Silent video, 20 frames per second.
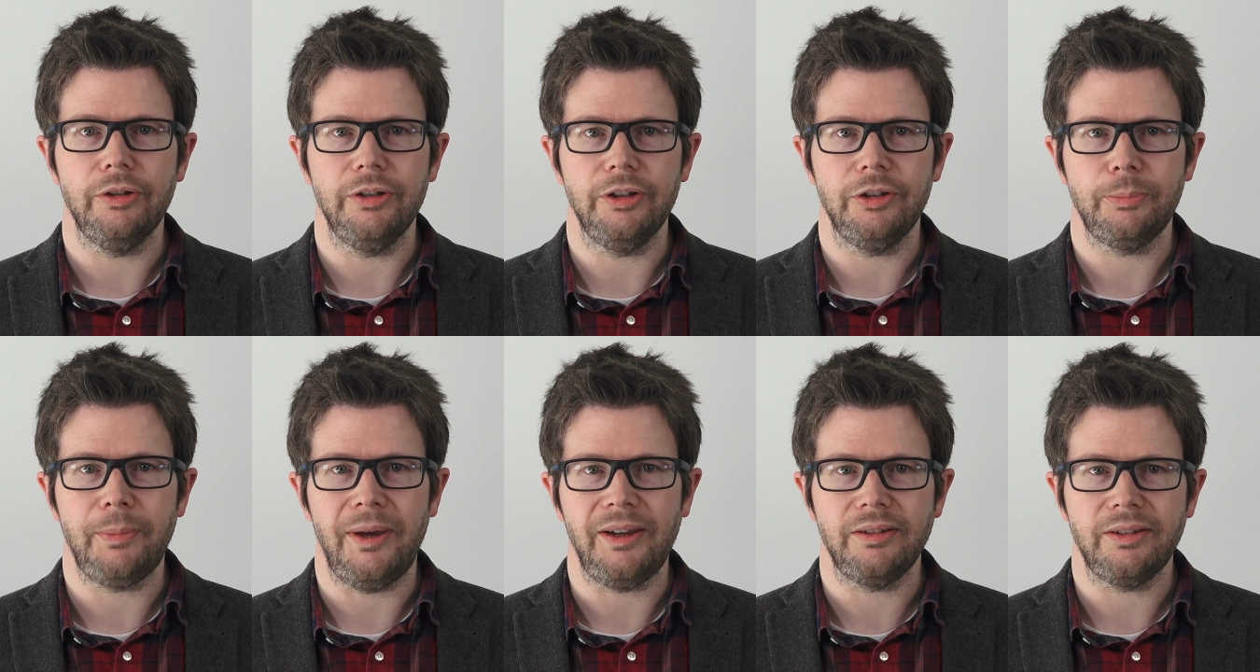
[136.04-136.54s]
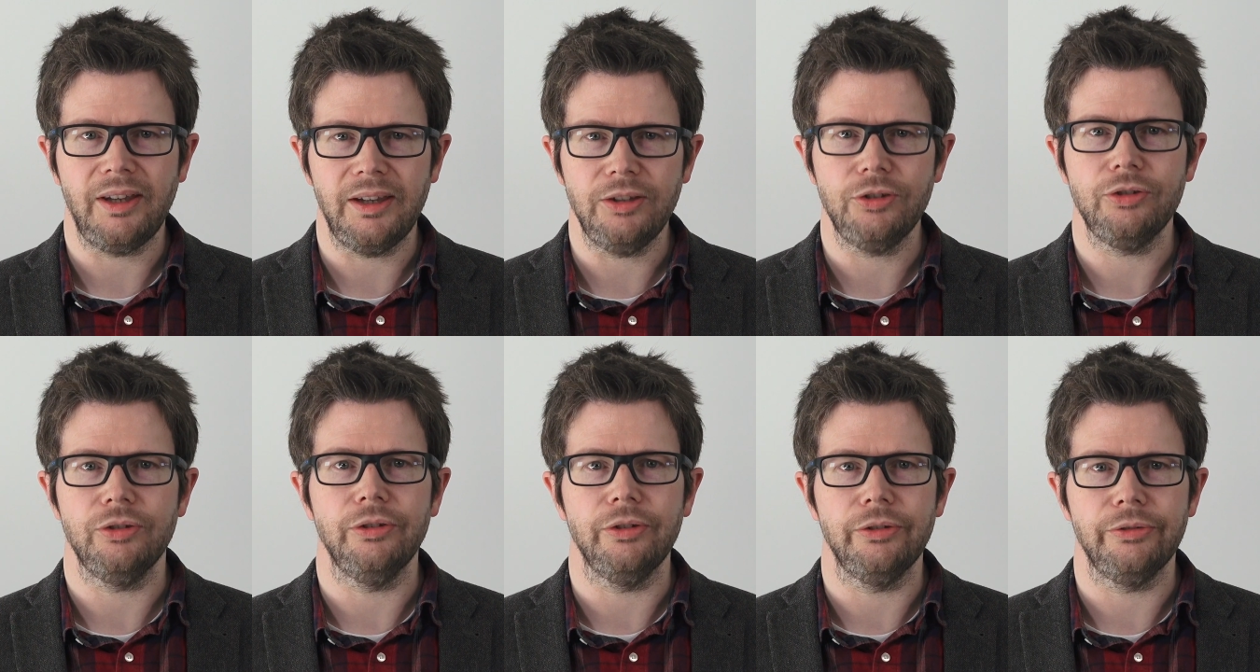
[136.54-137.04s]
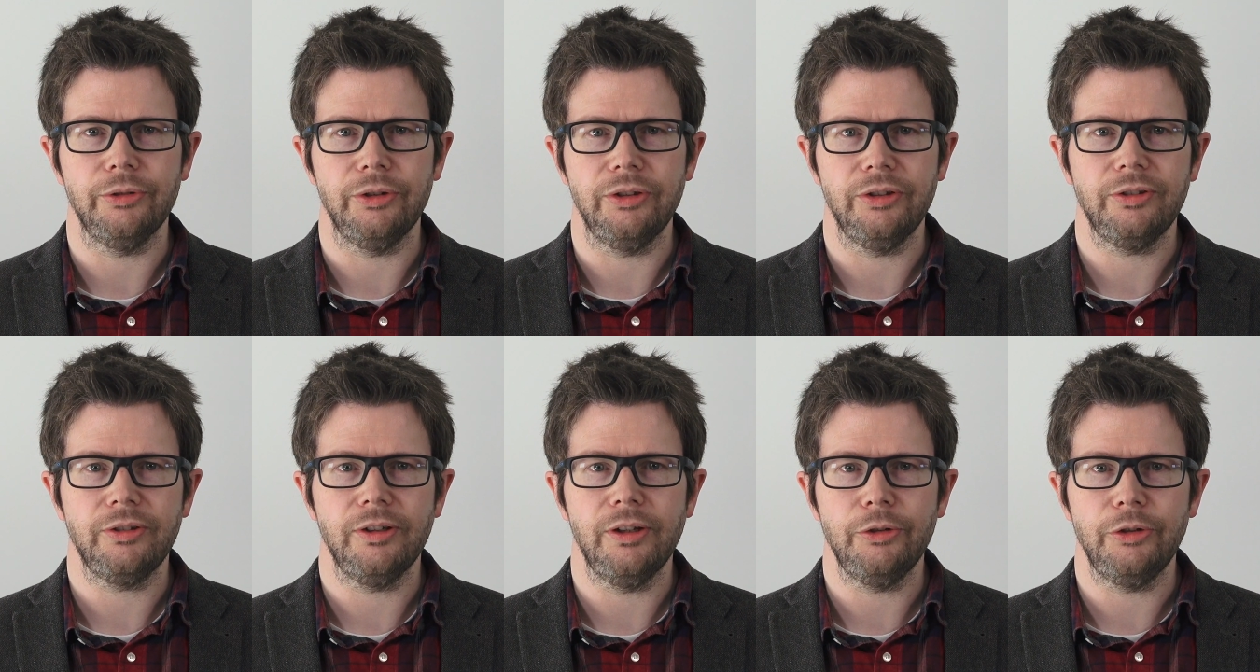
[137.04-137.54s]
on expectations for
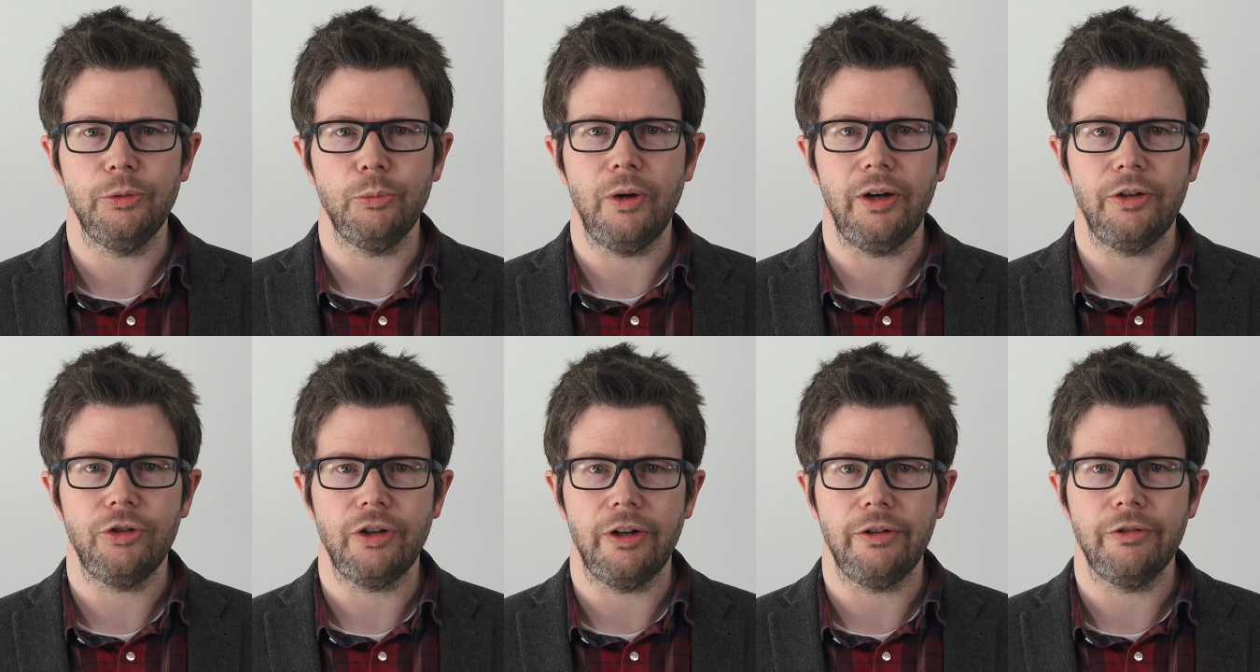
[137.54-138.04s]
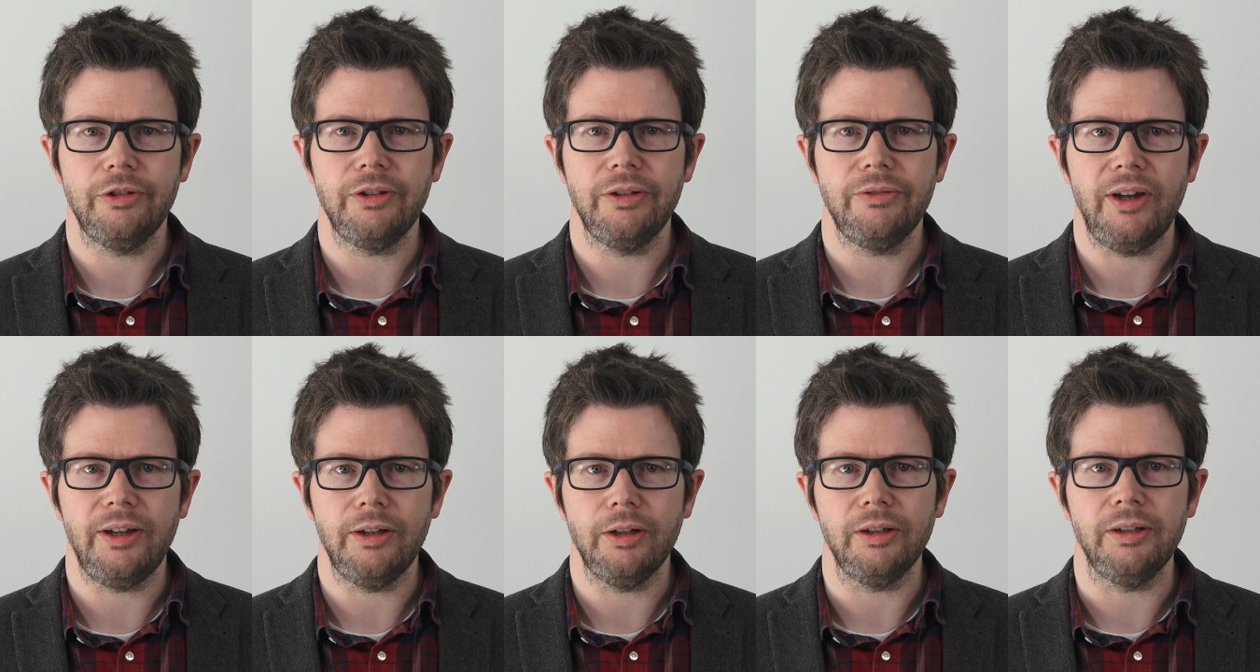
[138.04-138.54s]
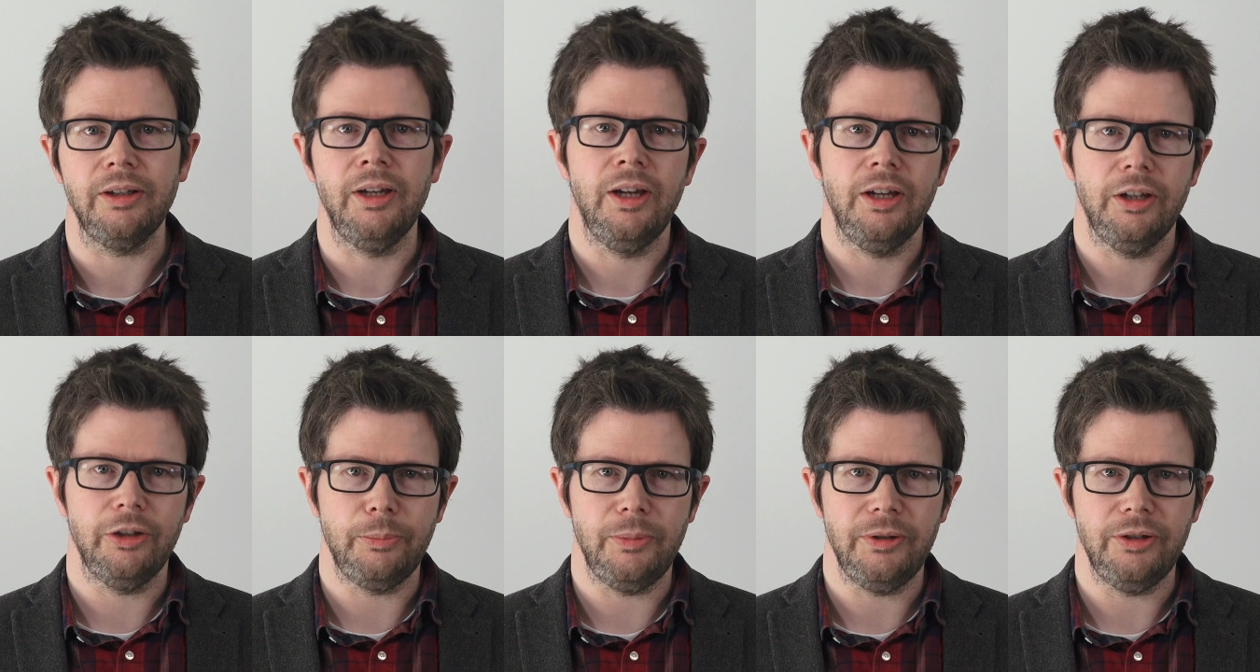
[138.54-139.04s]
disclosing where generative AI
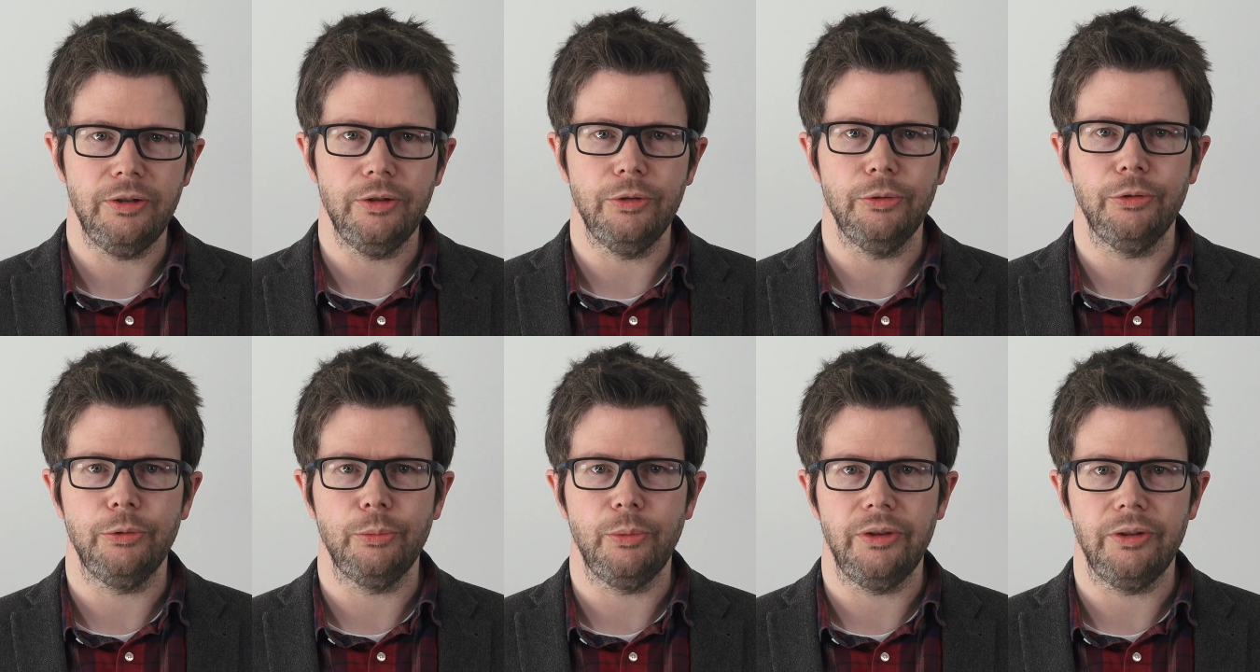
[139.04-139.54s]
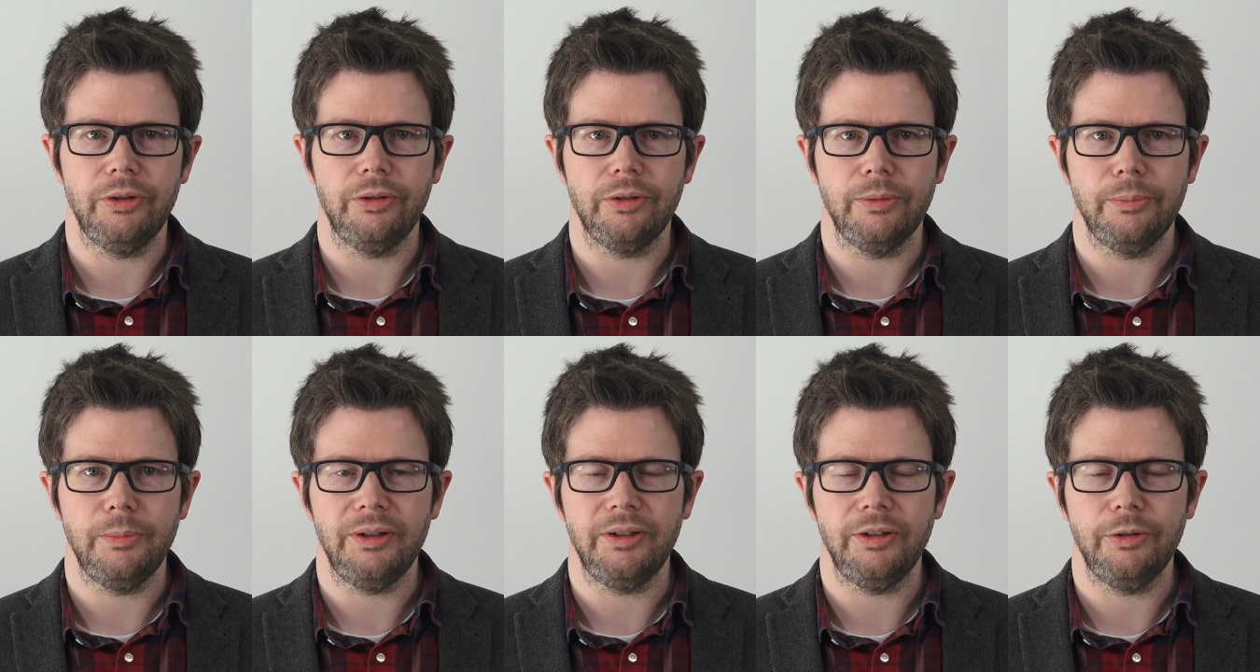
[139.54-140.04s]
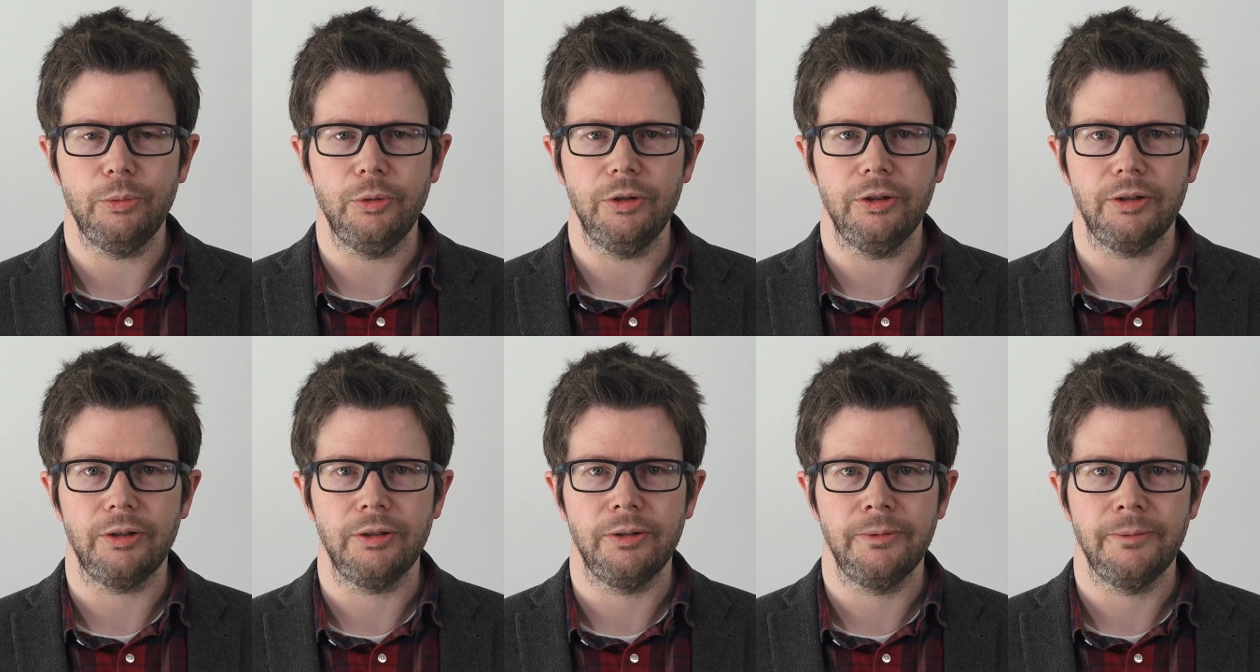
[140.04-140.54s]
has been used within submitted
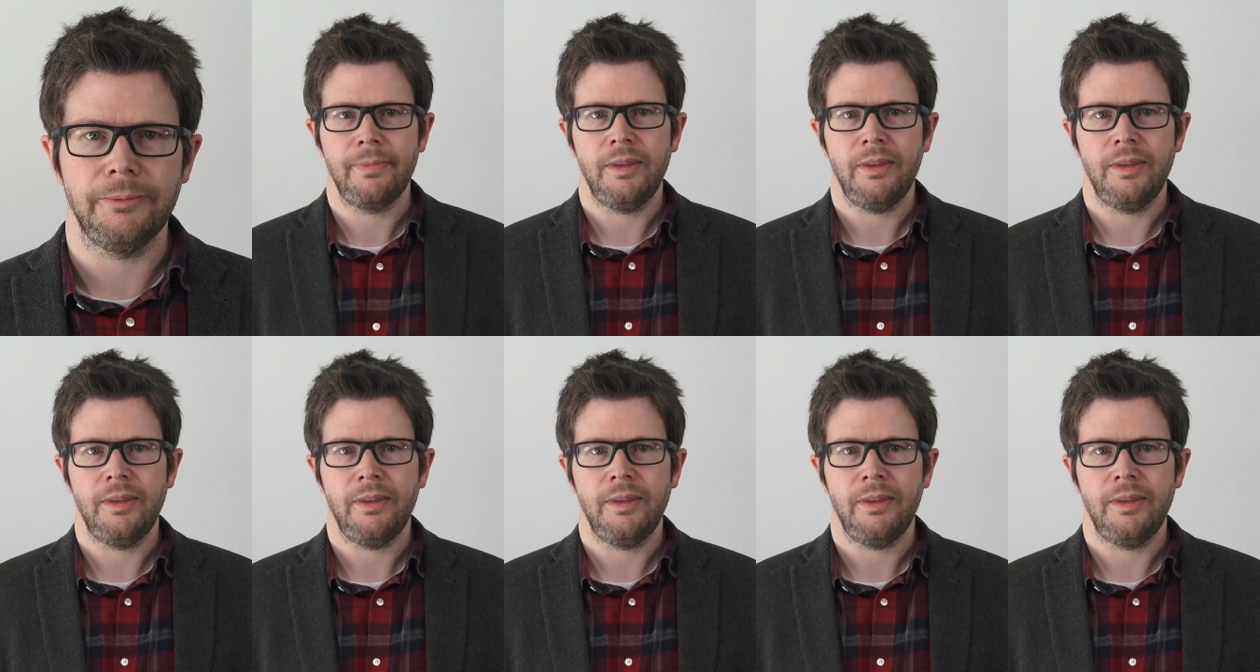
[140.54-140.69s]
work.